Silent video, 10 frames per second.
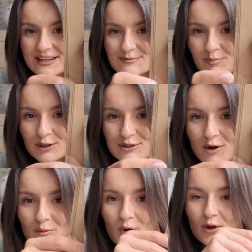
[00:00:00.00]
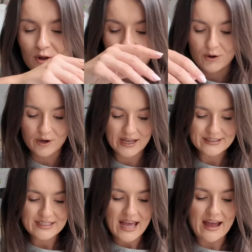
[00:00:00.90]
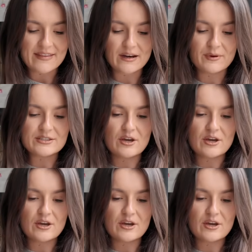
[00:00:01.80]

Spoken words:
this bulldog wall hook. And then I went